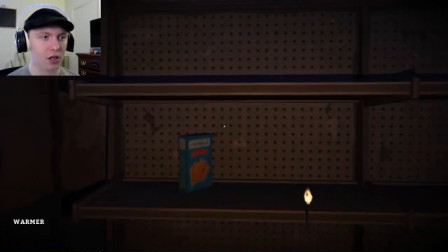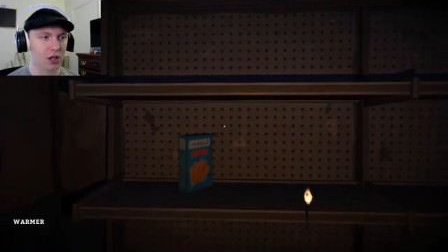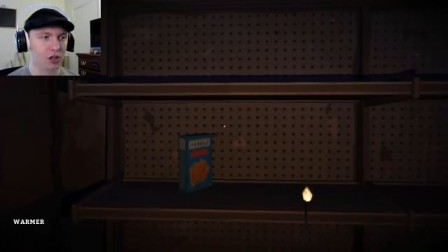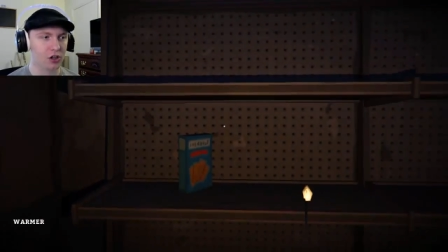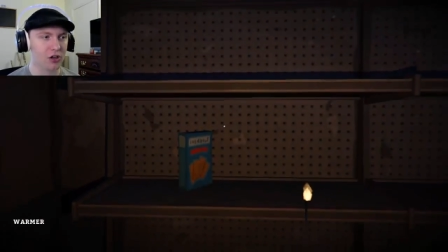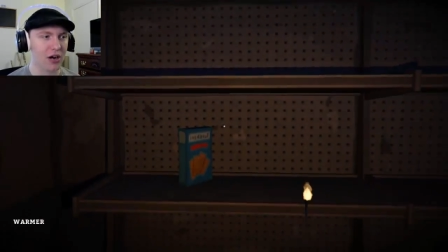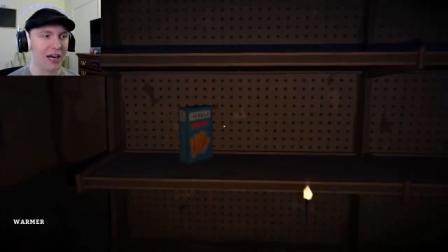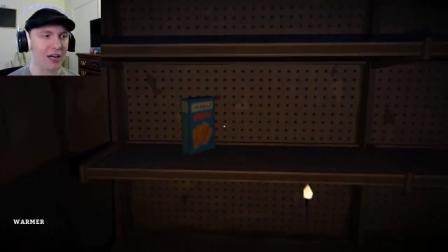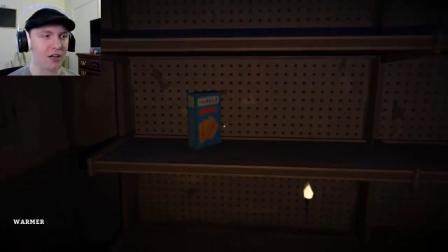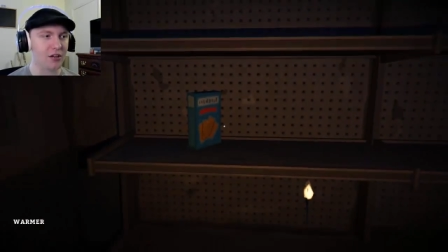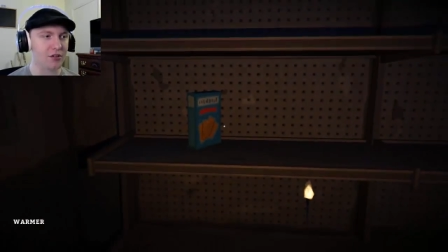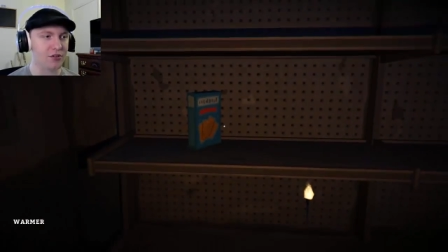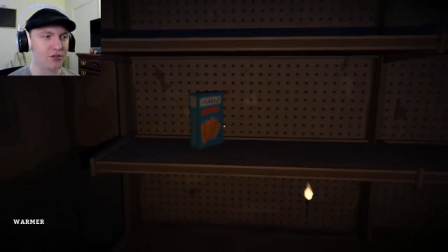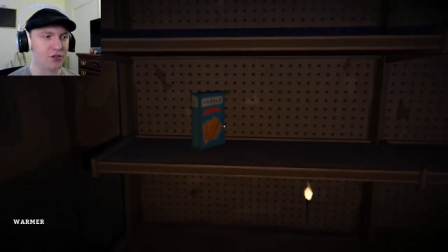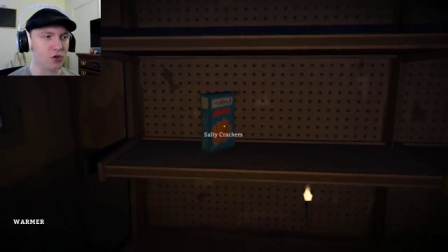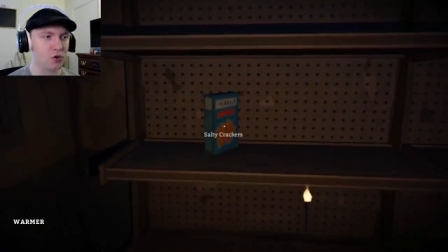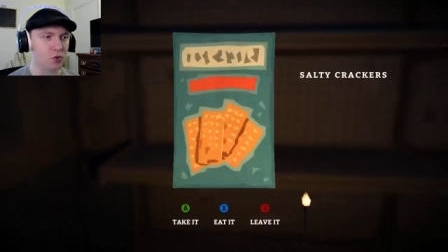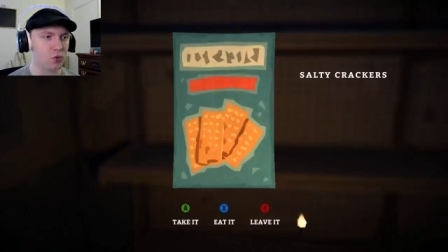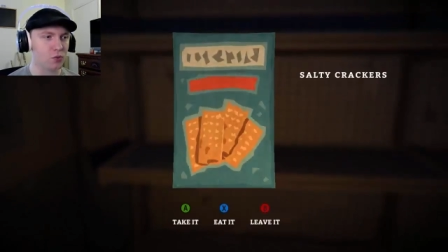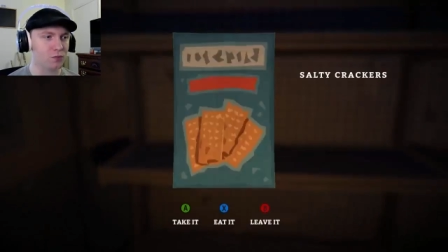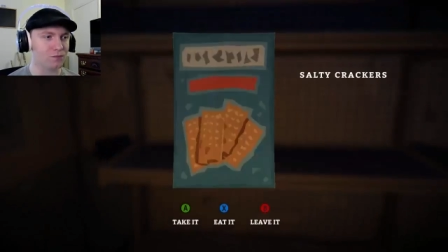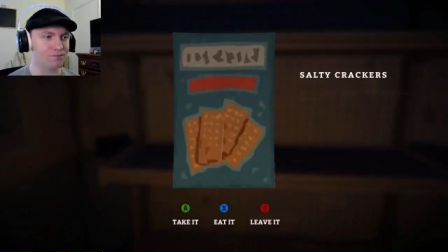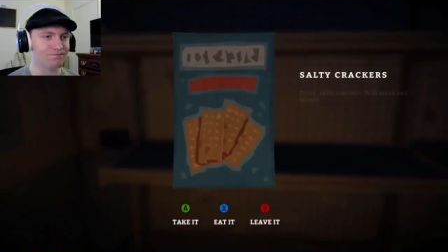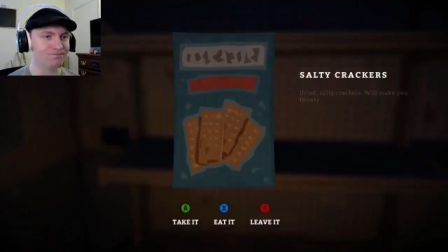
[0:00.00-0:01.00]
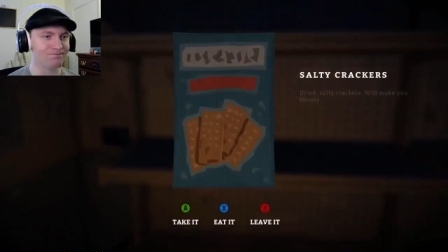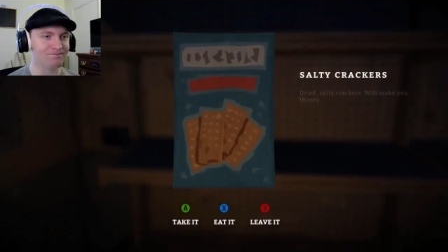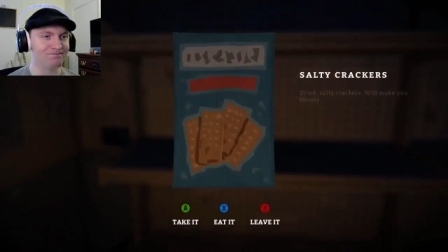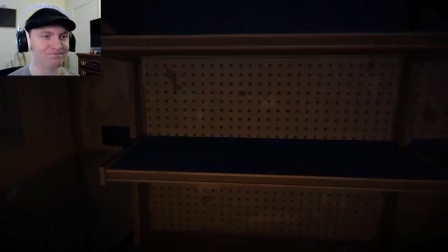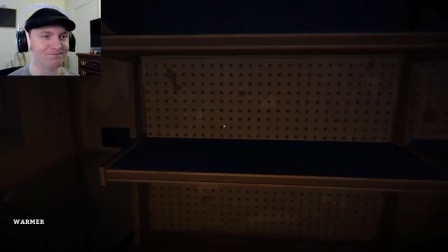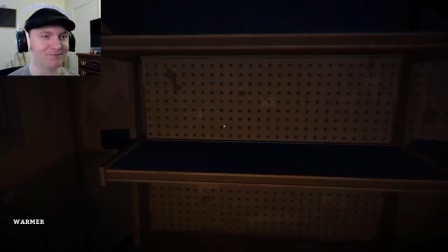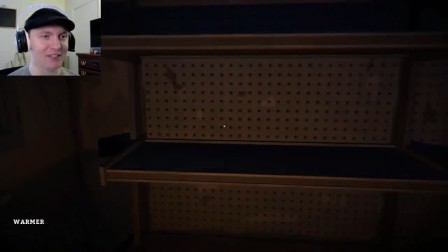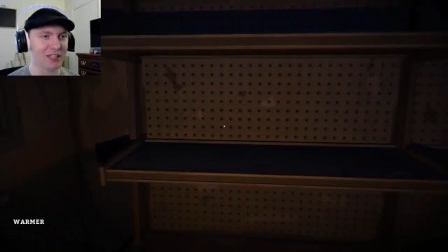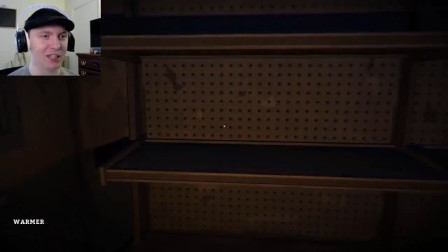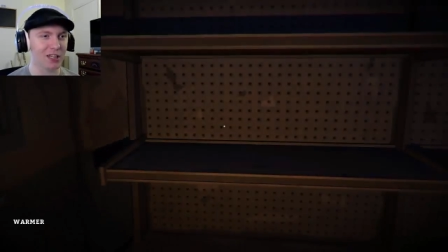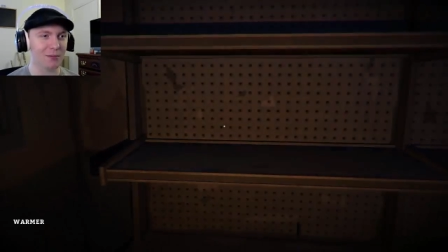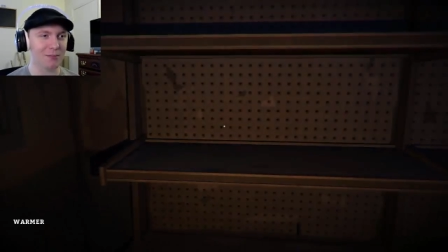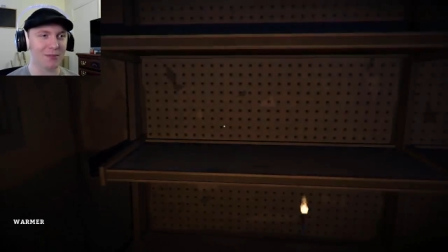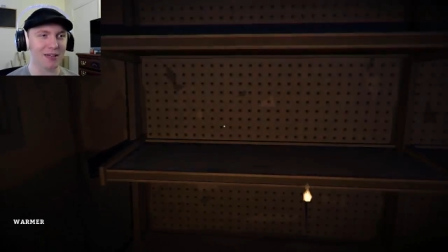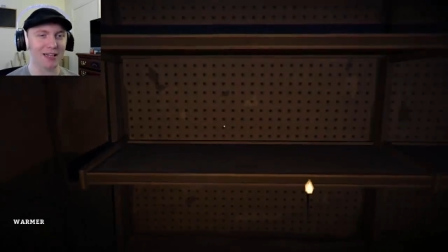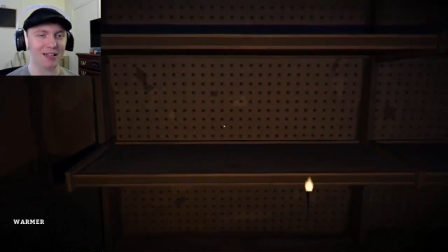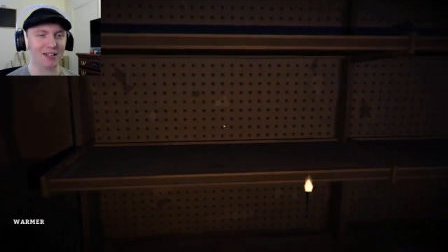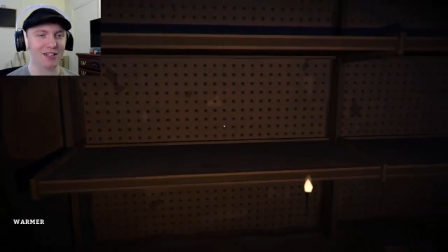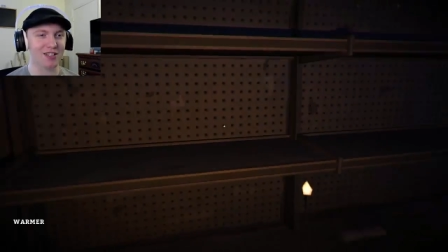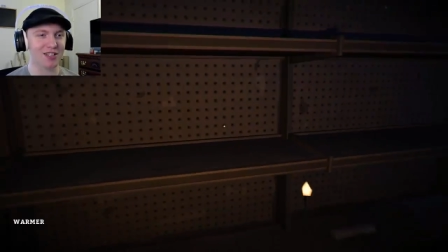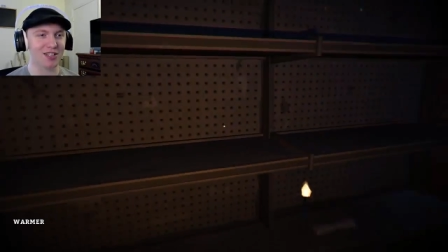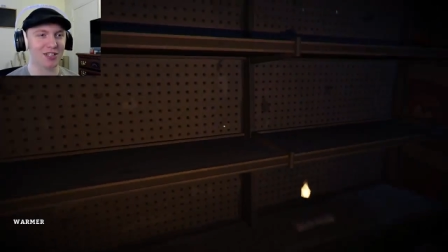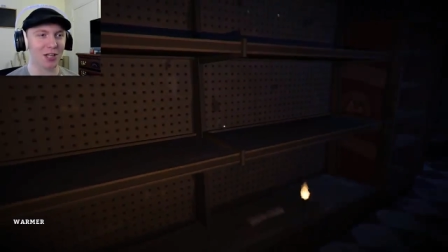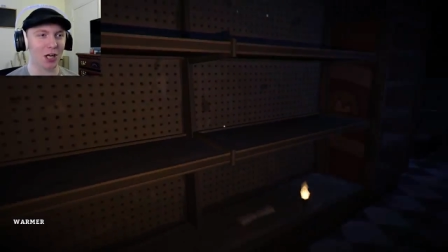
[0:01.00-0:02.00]
Crackers, ooh, mmm, yummy.
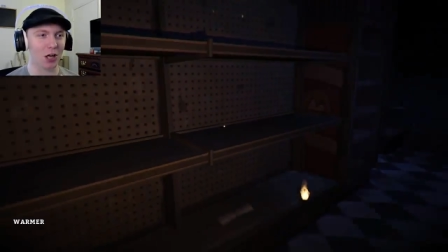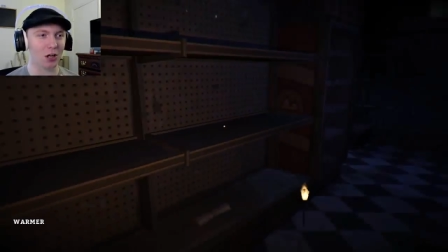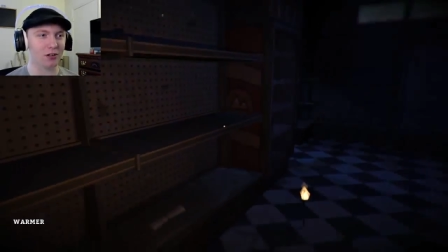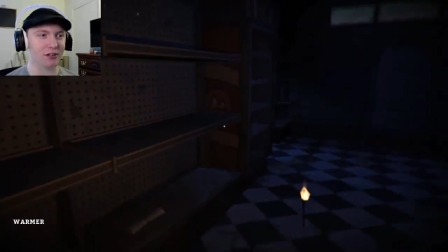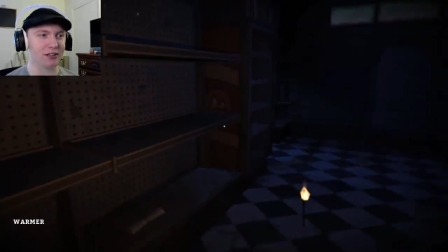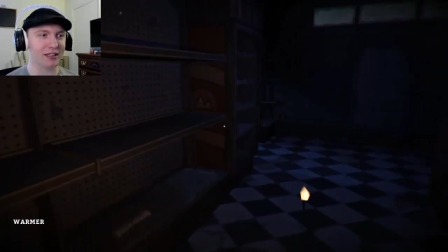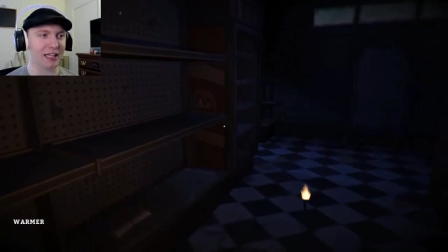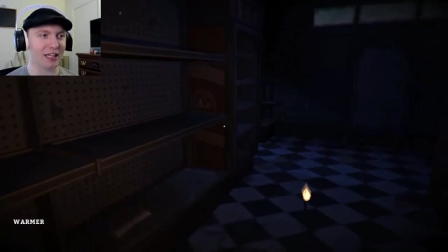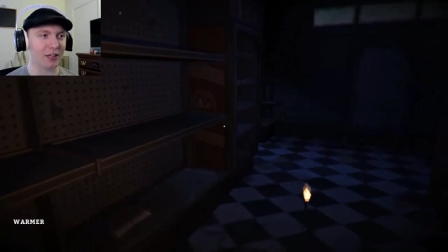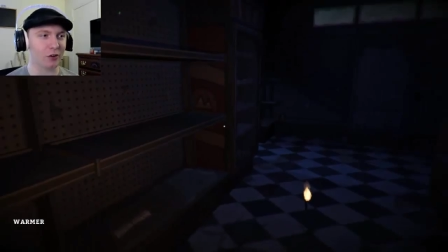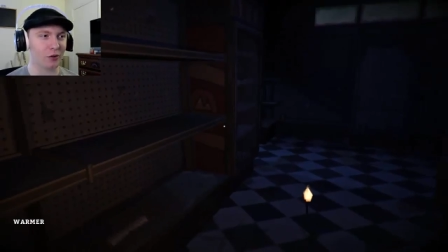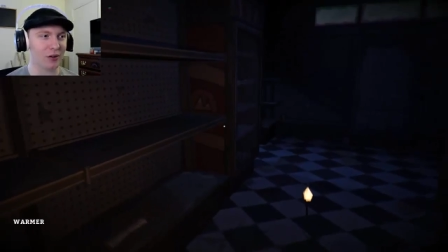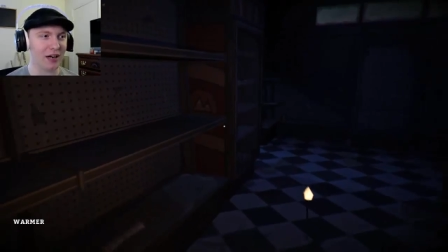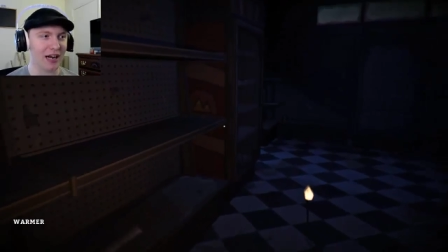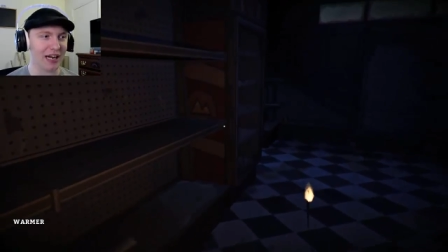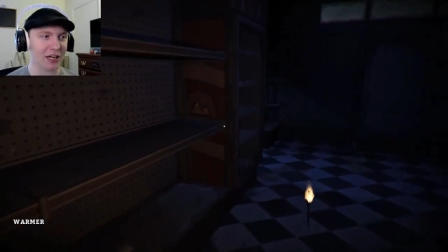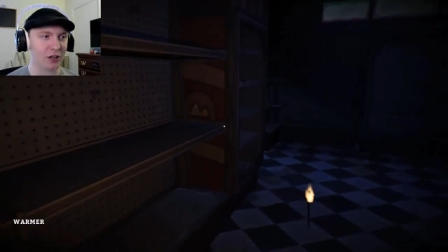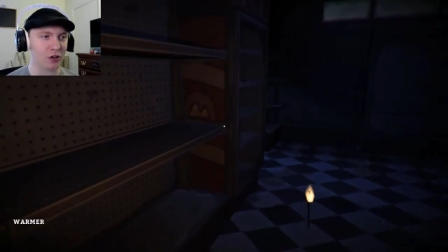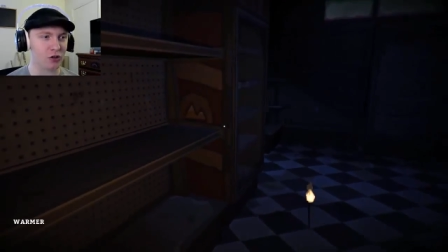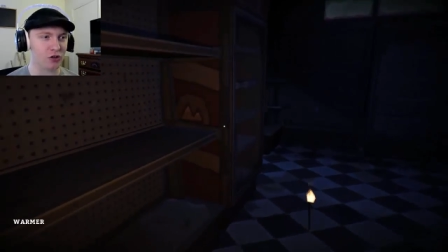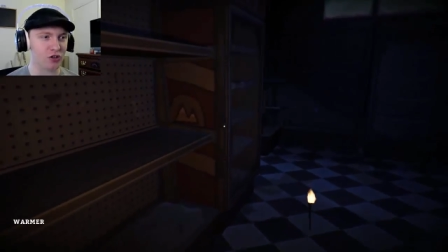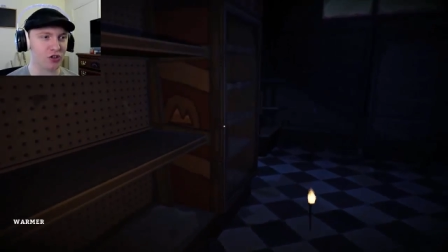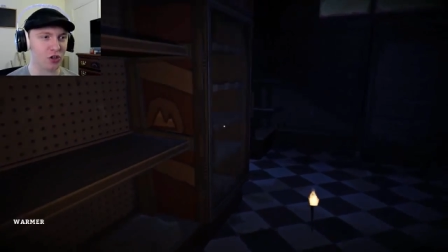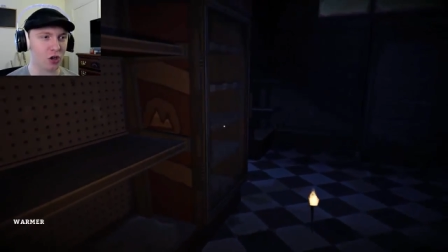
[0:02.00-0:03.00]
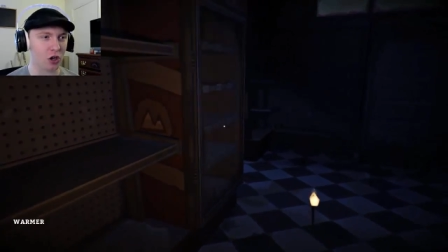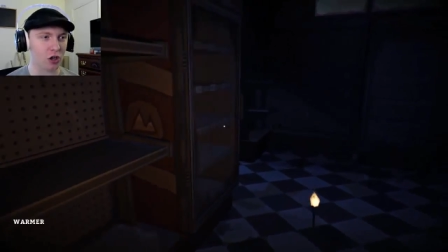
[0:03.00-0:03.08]
Salty crackers